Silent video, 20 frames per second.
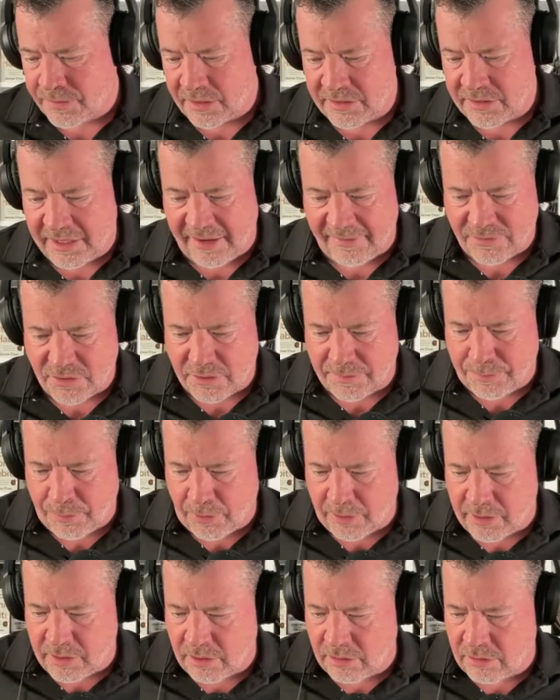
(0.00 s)
Dave
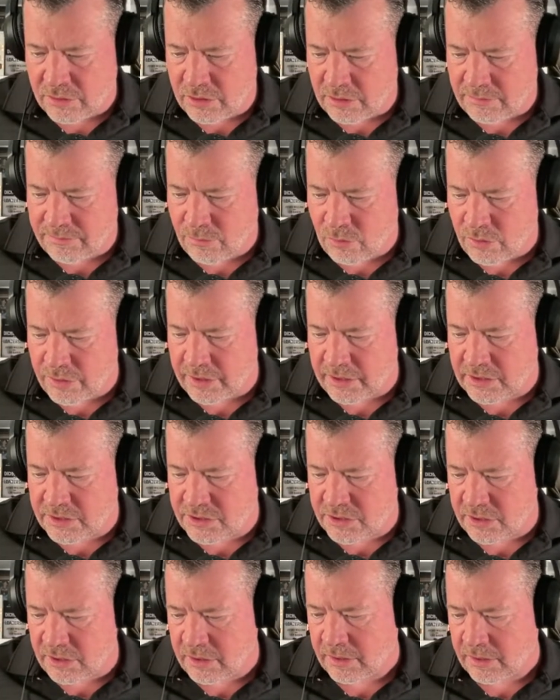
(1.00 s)
Saperco, good morning,
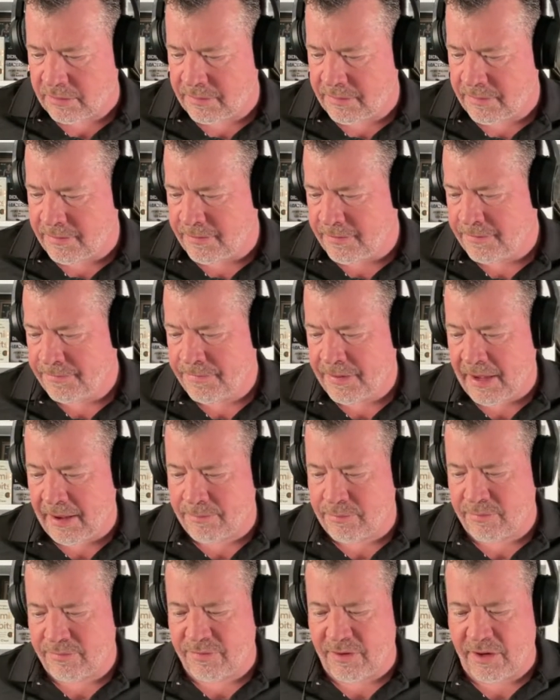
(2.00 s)
sir.
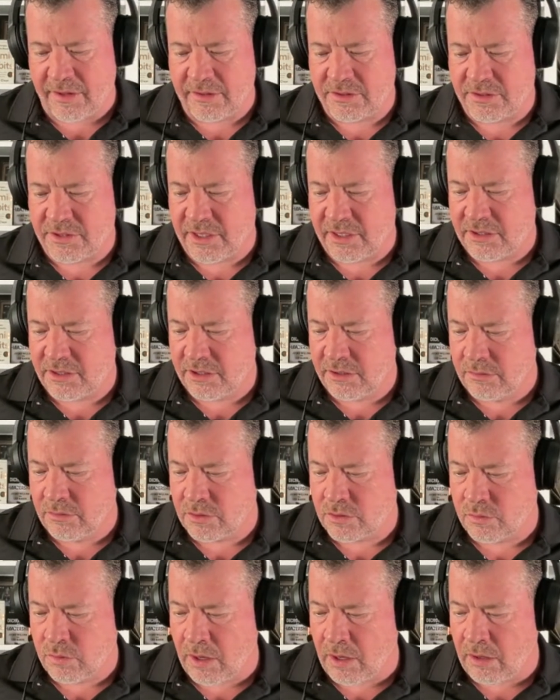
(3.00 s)
Happy Father's Day to you
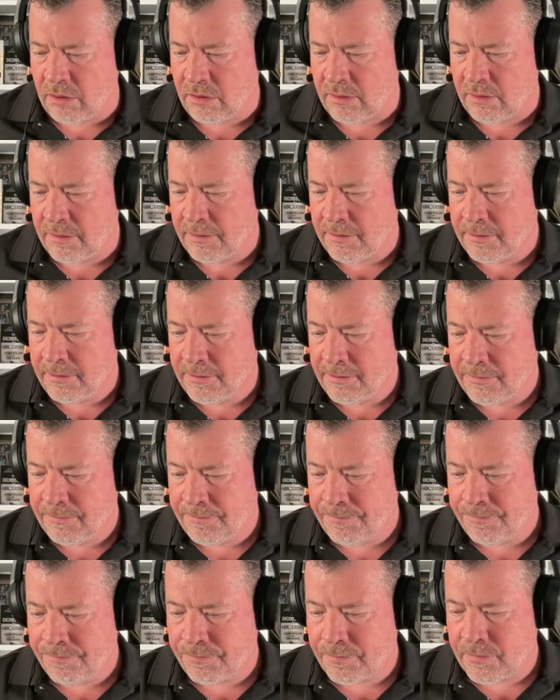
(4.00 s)
as well.
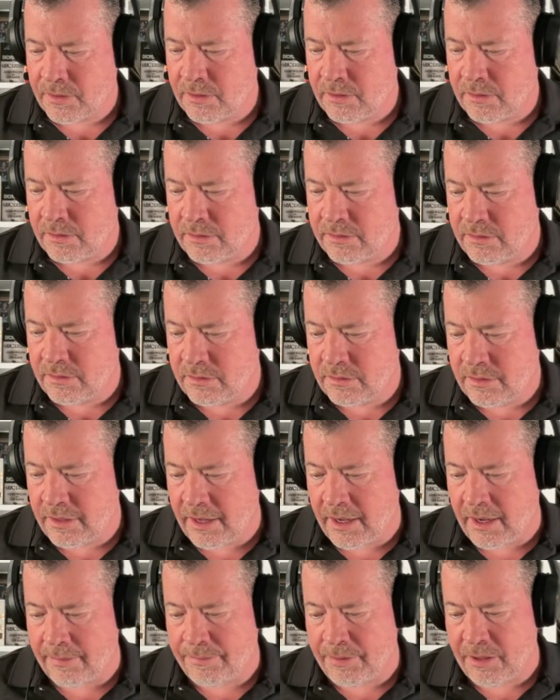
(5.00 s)

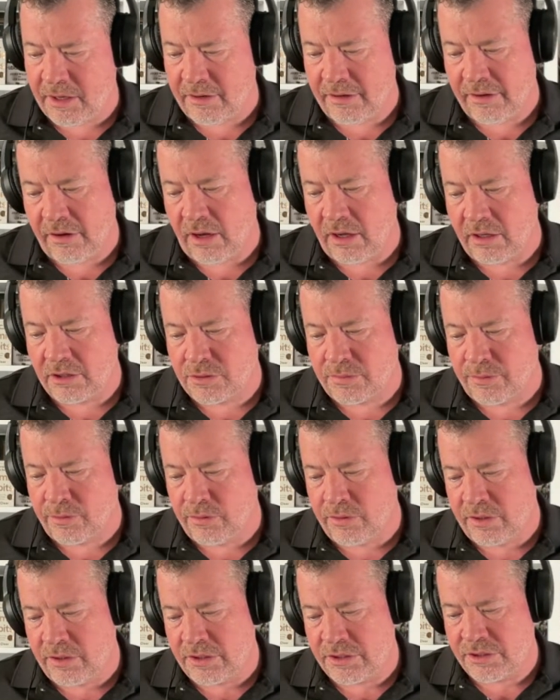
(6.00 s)
Yeah, being an
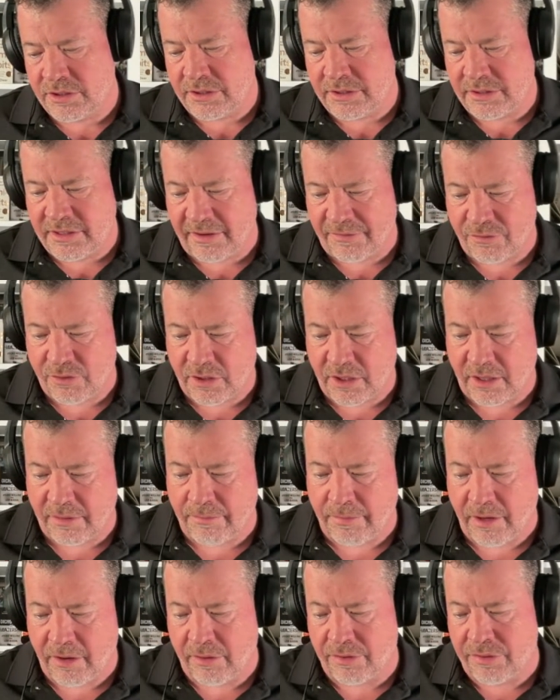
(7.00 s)
entrepreneur is definitely a
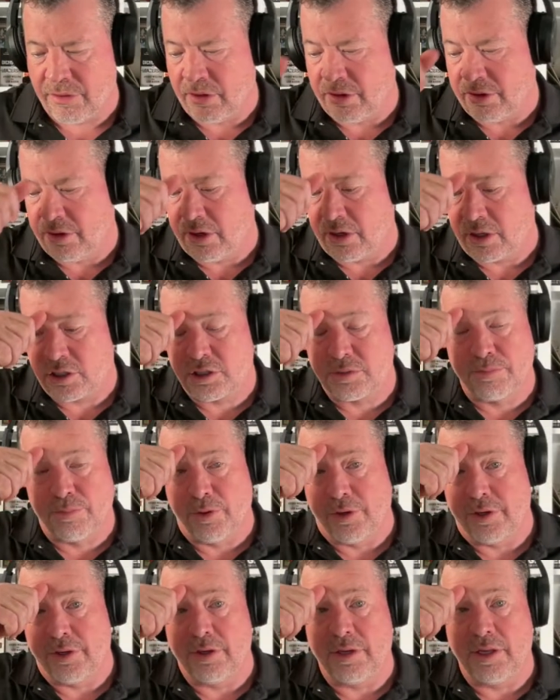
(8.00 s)
marathon, not a
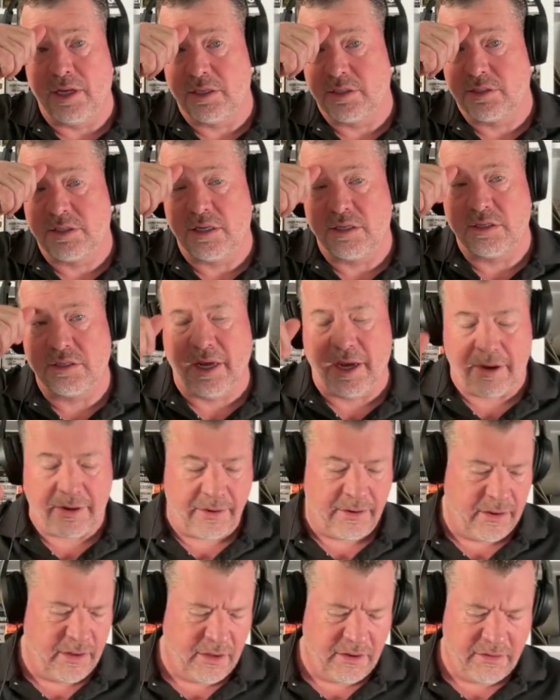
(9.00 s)
sprint, Ed says. Yeah,
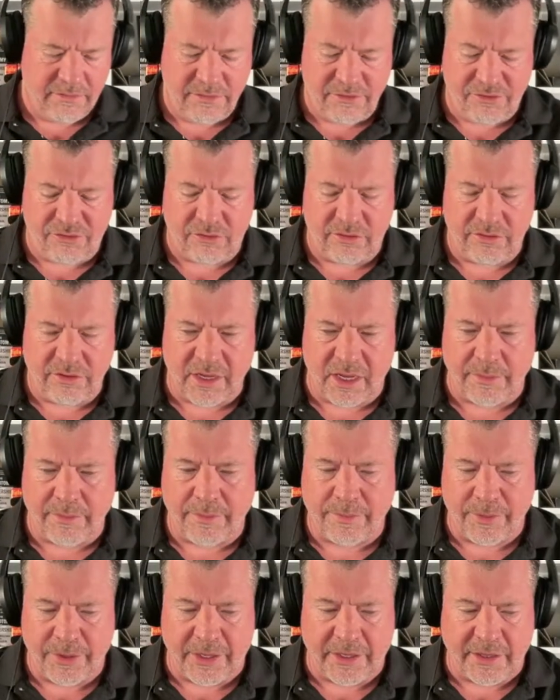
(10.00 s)
for sure. You got to be
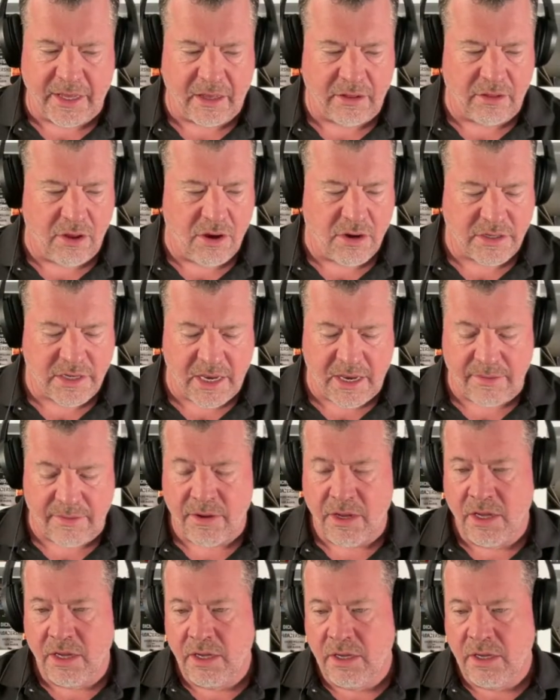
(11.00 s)
playing that long game.